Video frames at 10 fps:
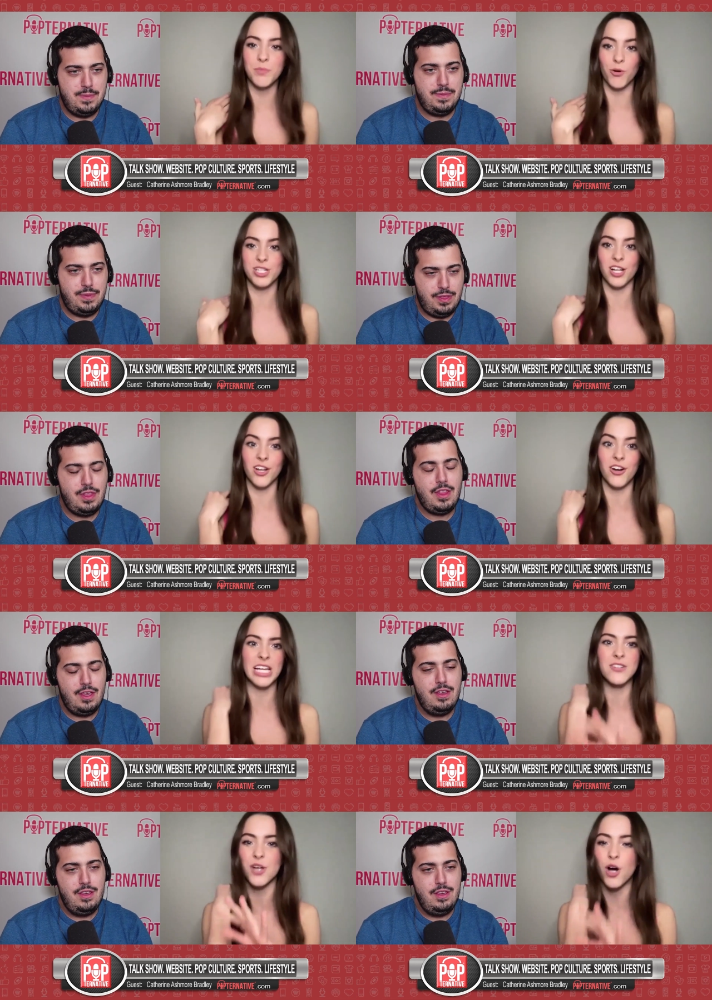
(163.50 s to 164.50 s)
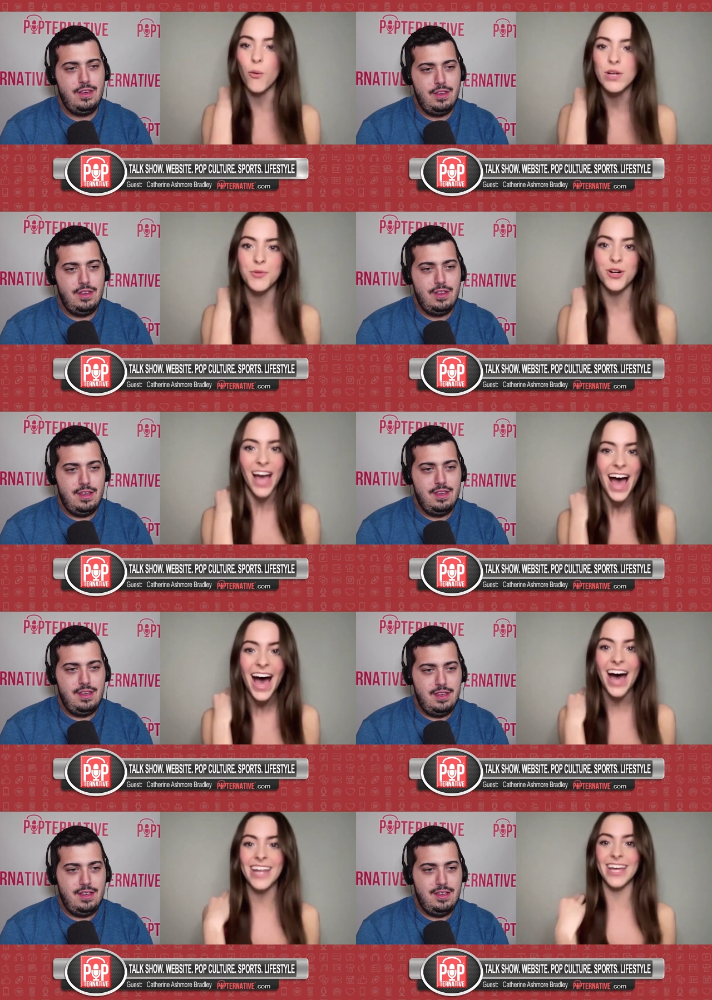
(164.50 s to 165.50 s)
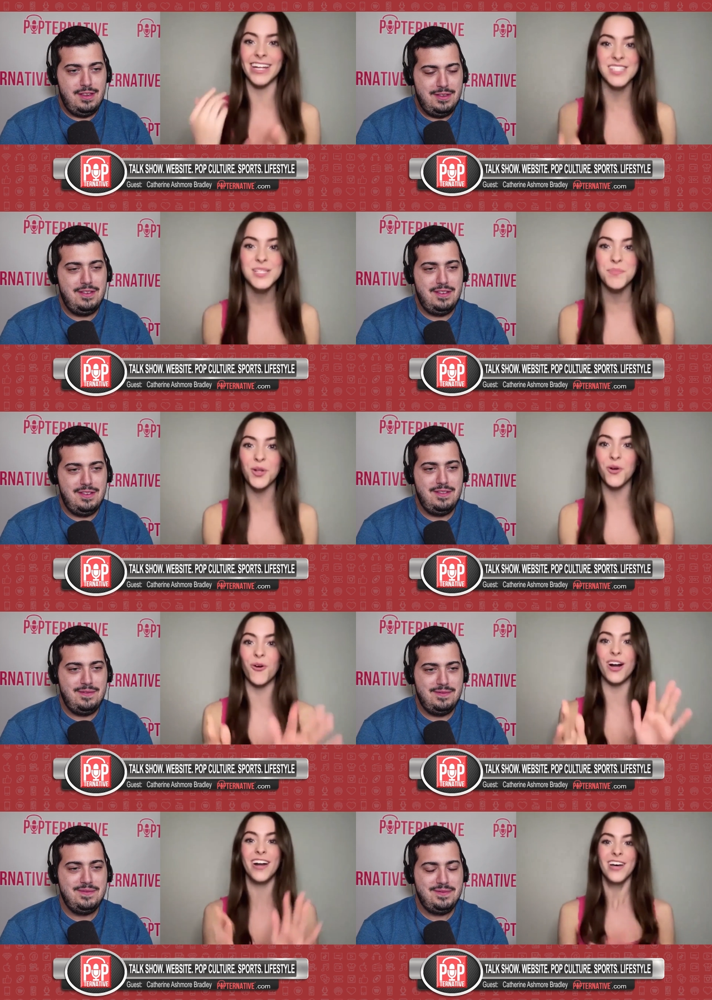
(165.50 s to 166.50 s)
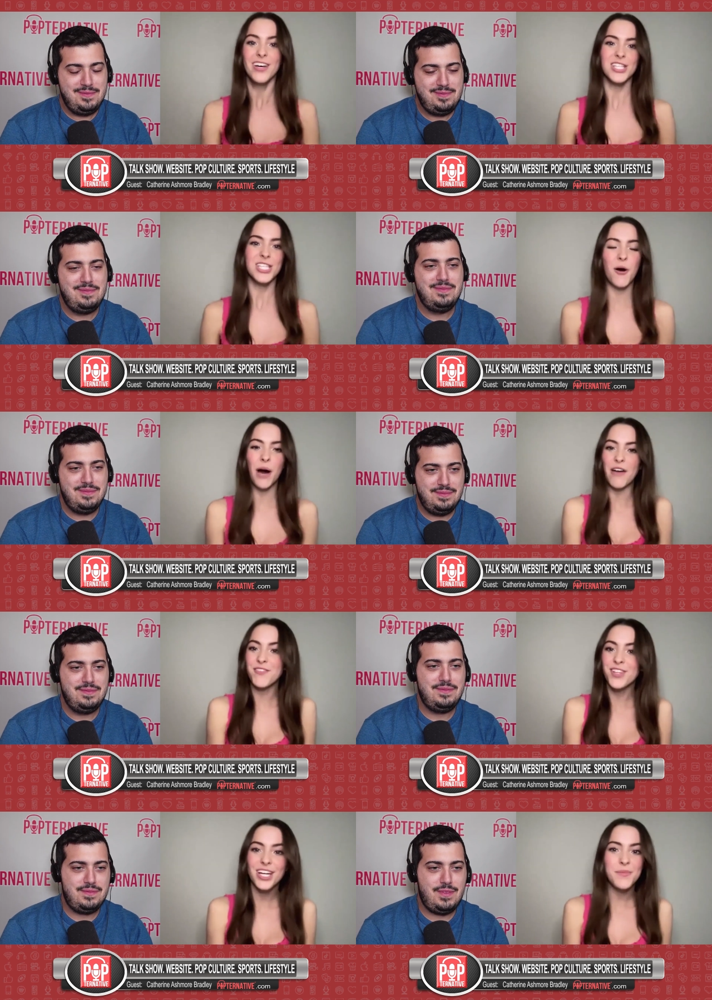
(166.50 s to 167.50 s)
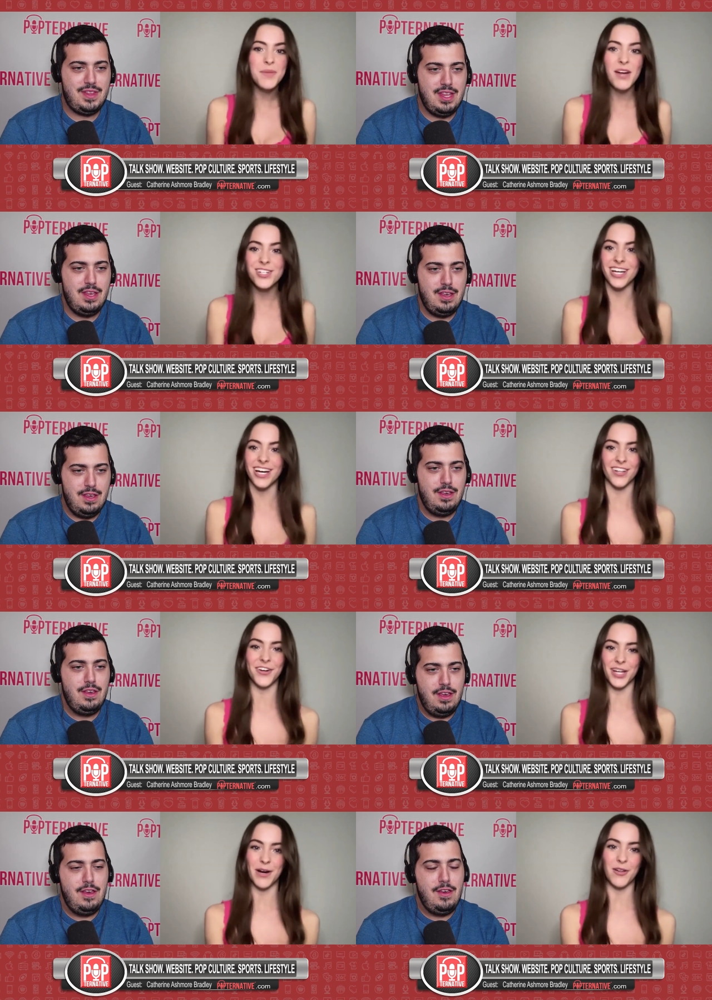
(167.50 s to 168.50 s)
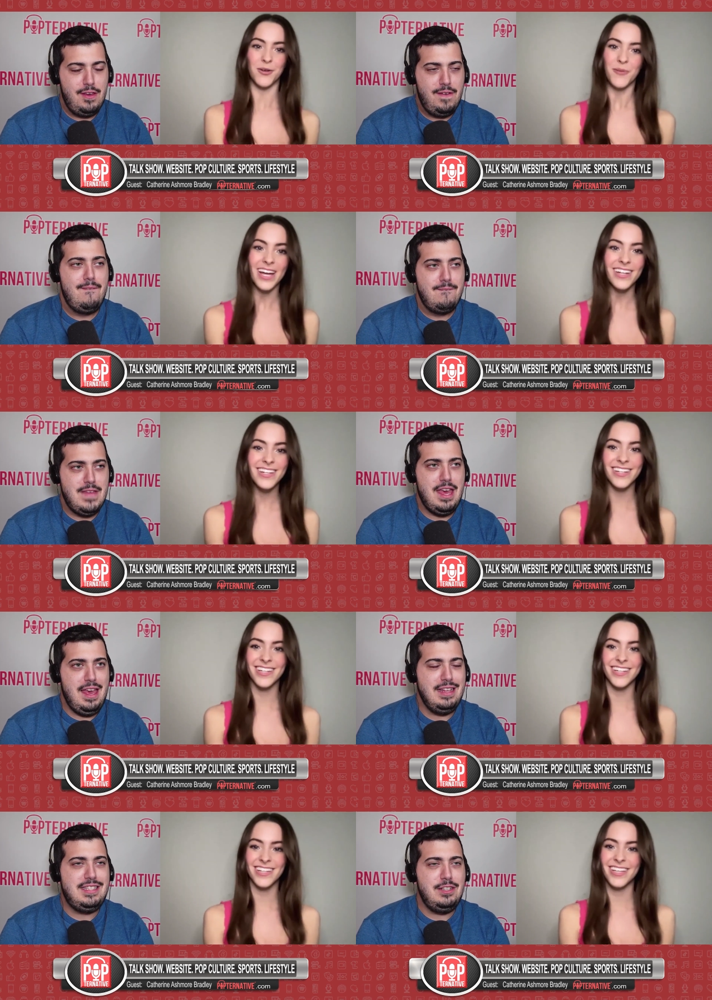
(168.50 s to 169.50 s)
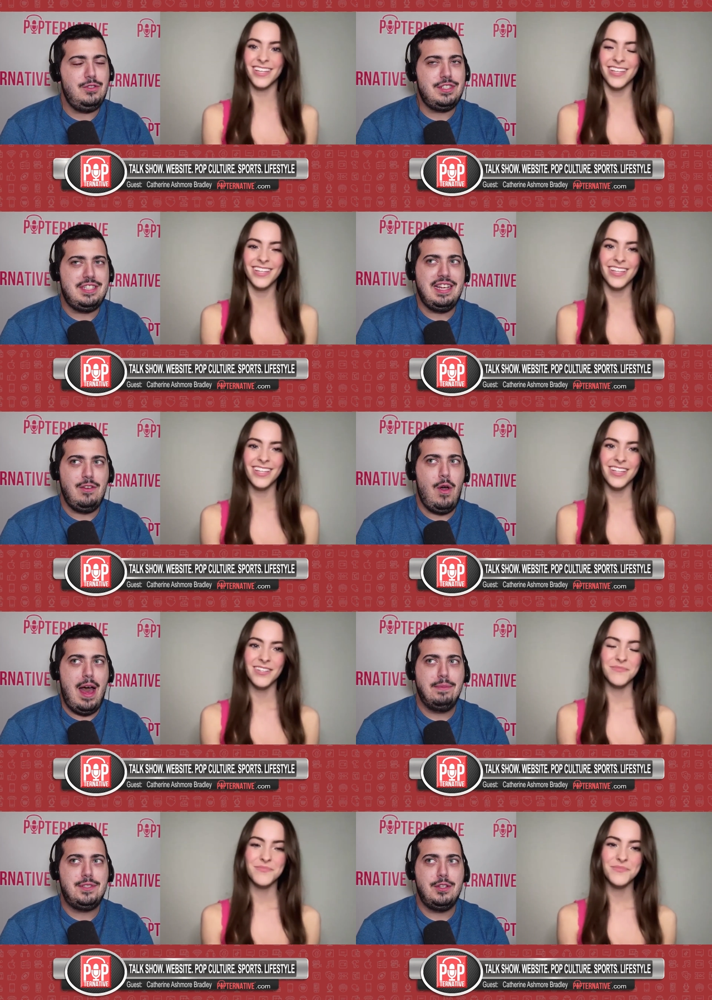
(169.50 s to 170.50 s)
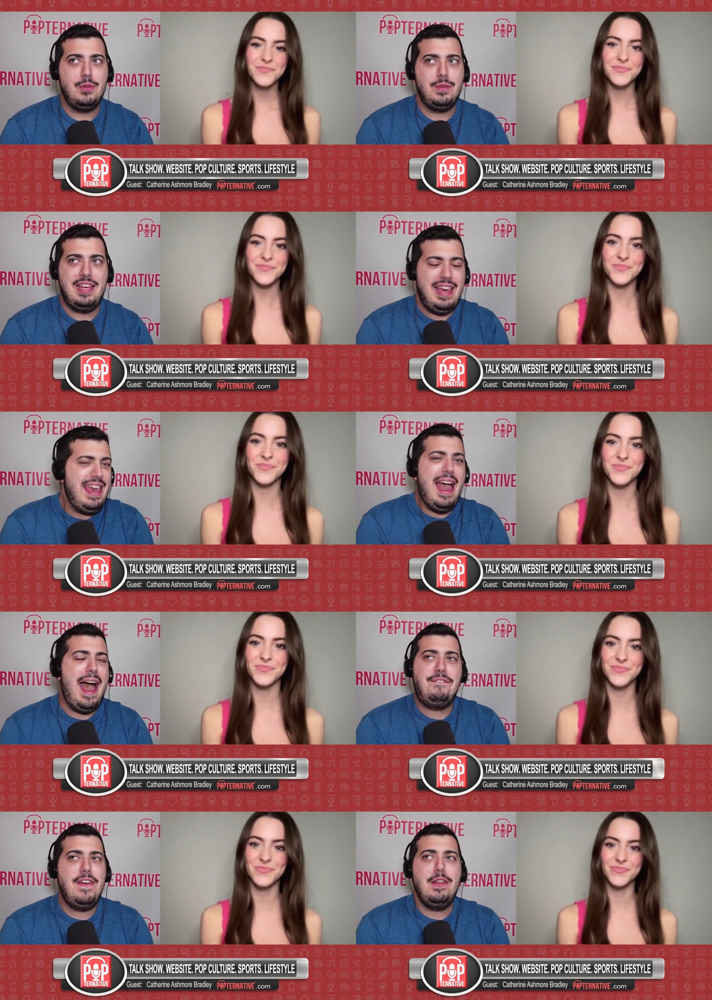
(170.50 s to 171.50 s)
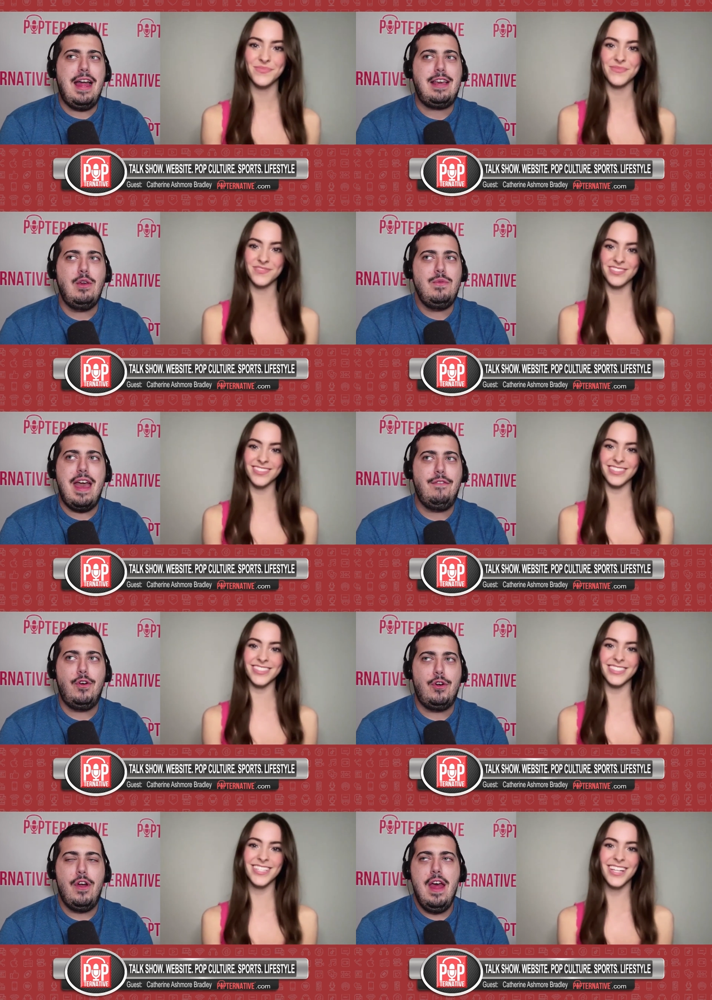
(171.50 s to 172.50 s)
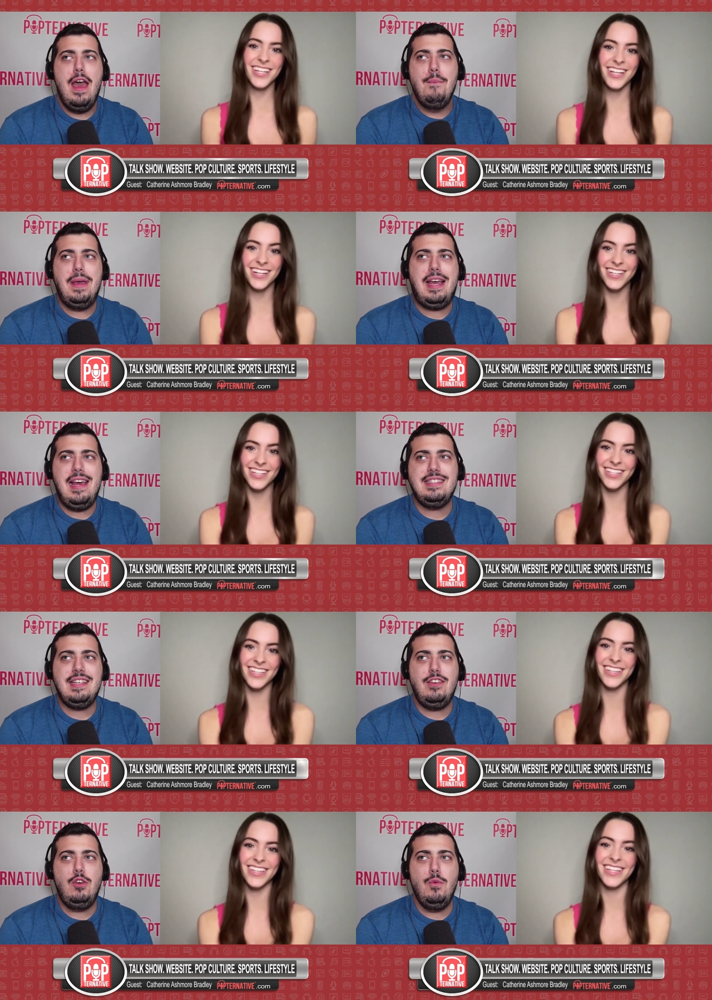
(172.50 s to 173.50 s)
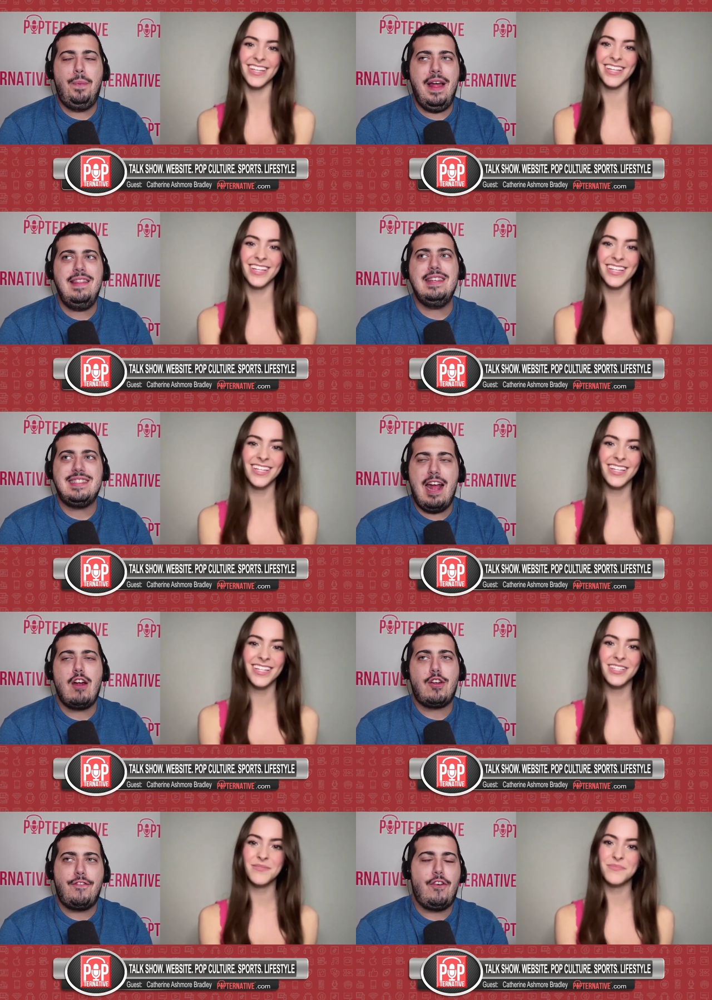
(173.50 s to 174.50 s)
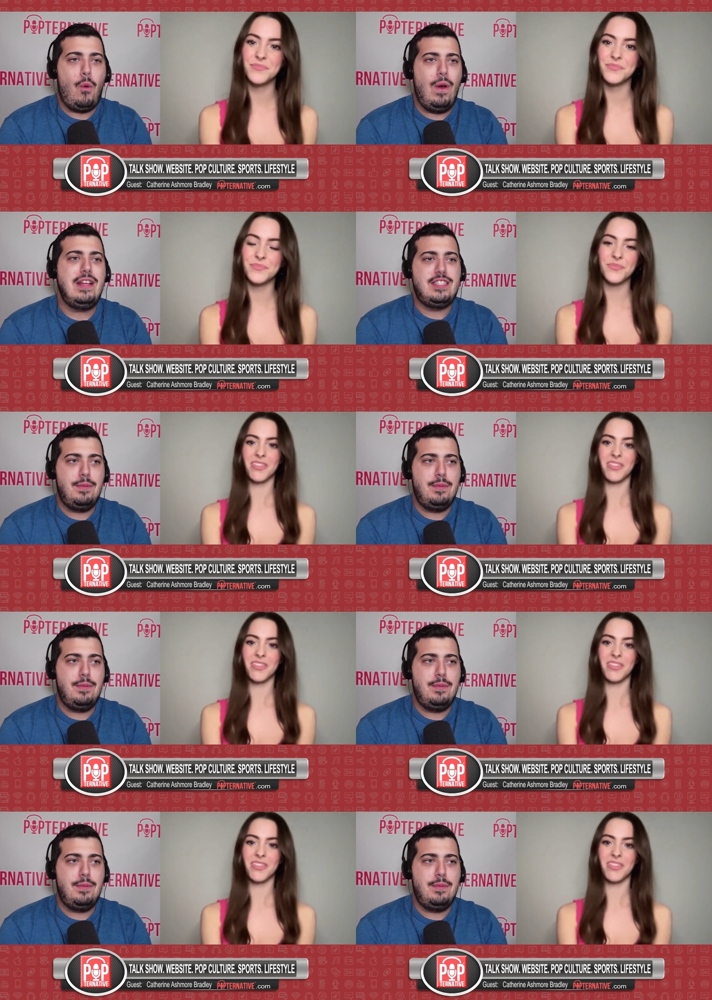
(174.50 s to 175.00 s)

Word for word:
Speaker 1: more to learn and there's always more to add and explore so i feel like i'm never done learning about luan
Speaker 2: it's interesting no absolutely yeah i feel like you never because you play this character for quite some